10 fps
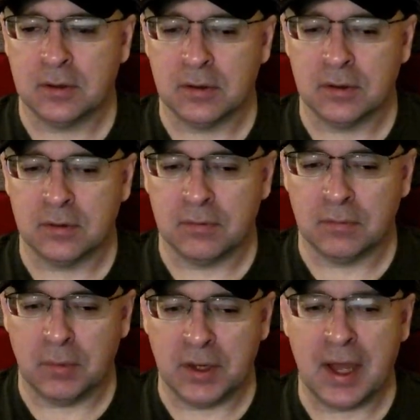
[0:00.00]

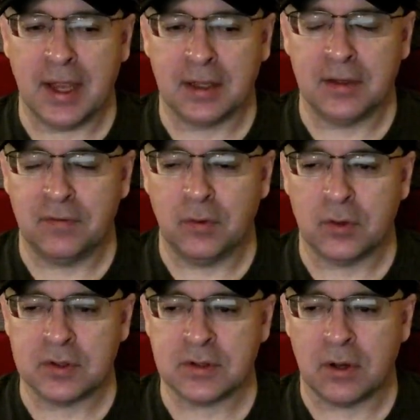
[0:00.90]
maniacally focused
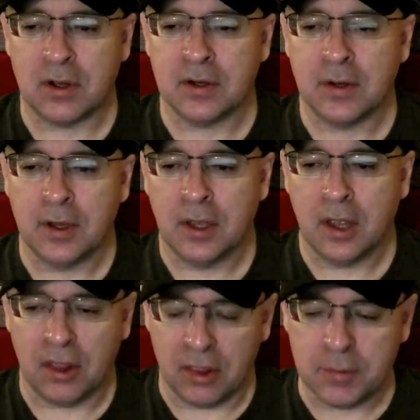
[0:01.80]
on the
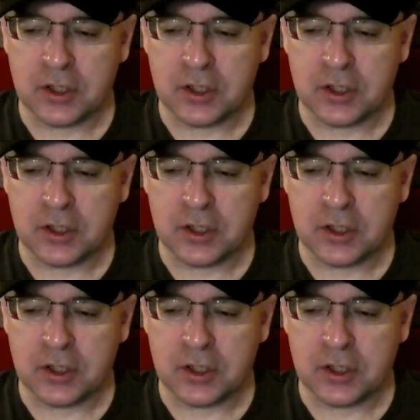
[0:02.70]
mission.